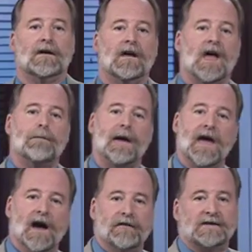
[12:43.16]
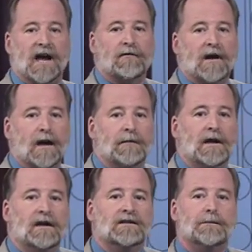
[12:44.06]
A payoff diagram
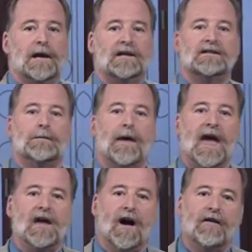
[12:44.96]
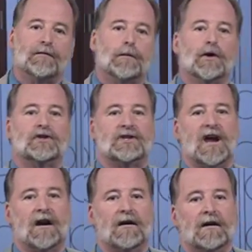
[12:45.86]
depicts the payoff per
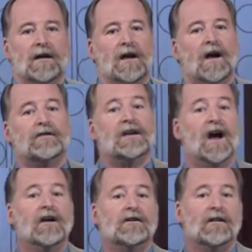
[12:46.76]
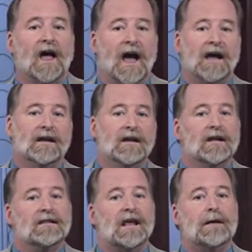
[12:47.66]
share of the underlying
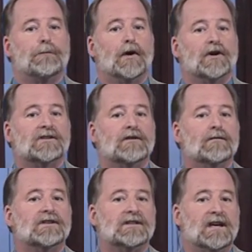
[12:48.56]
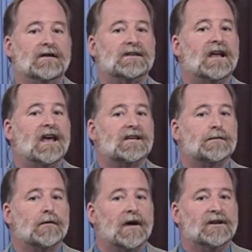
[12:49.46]
that a person receives at
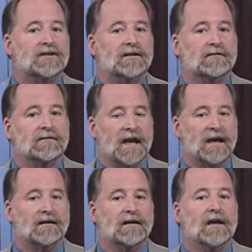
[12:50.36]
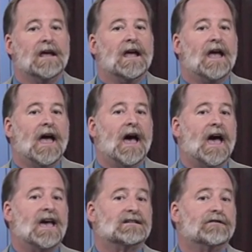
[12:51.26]
expiration date
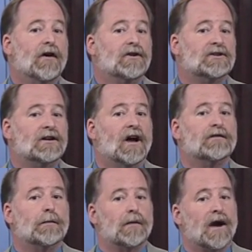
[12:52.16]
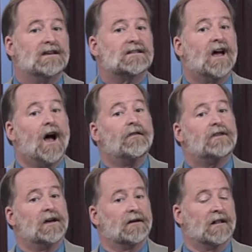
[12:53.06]
as a function of the price of
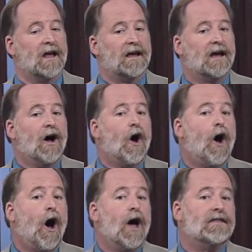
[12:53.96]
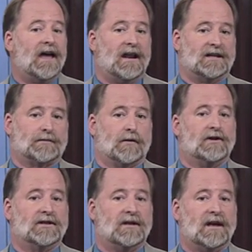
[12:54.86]
the underlying on that
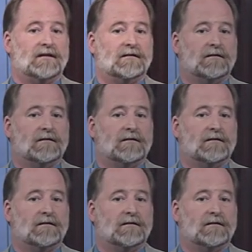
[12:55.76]
expiration date.